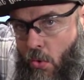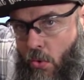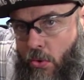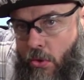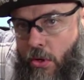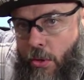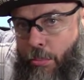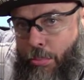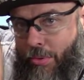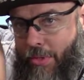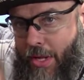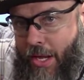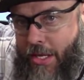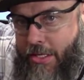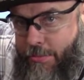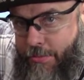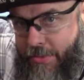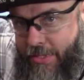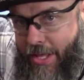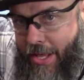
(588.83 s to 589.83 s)
We're going to
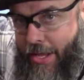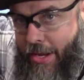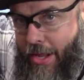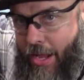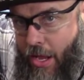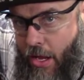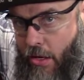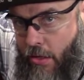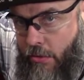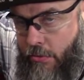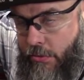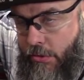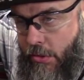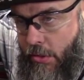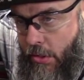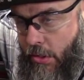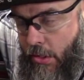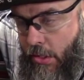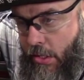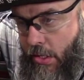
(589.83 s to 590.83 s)
plasma that out,
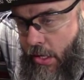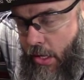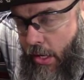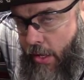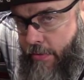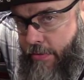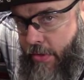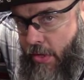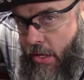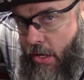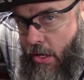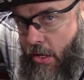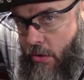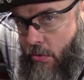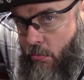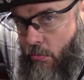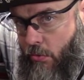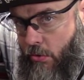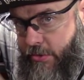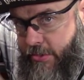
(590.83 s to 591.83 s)
and
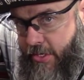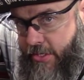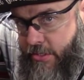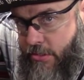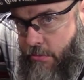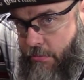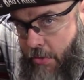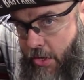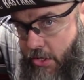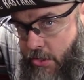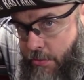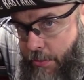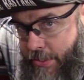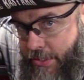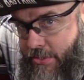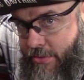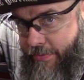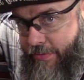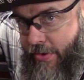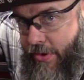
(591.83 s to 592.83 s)
then we'll take some
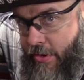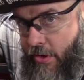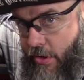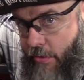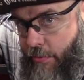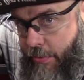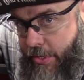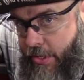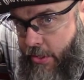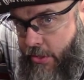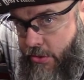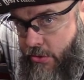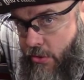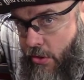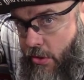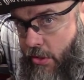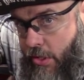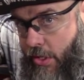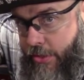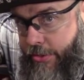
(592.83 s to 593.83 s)
measurements to find out if we need to
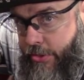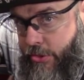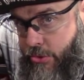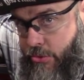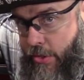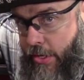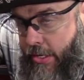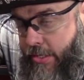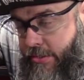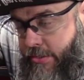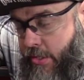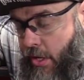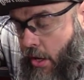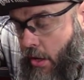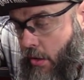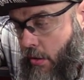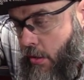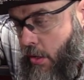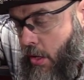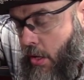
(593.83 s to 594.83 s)
start cutting the trans out.